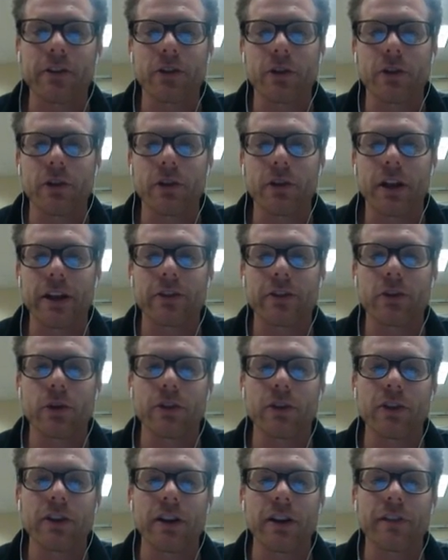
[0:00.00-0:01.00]
so like
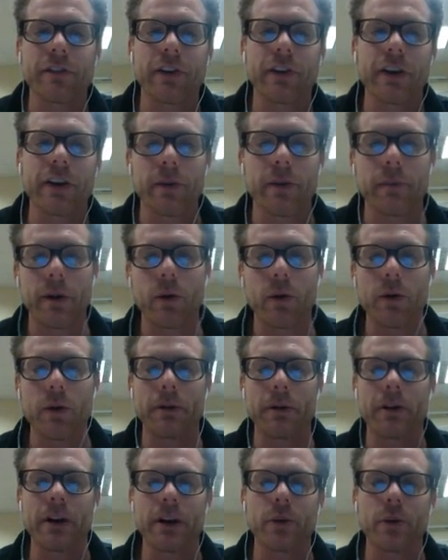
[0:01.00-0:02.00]
students identify them by what
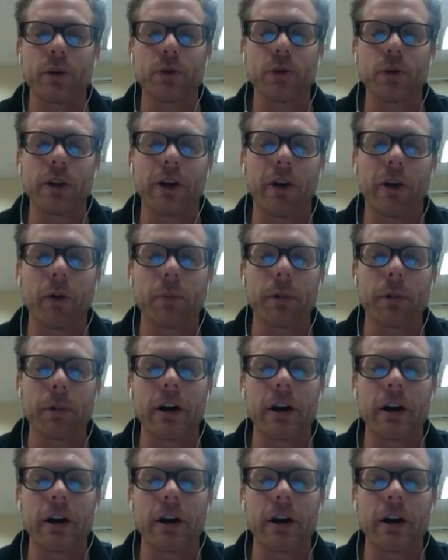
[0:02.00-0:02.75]
period, which will help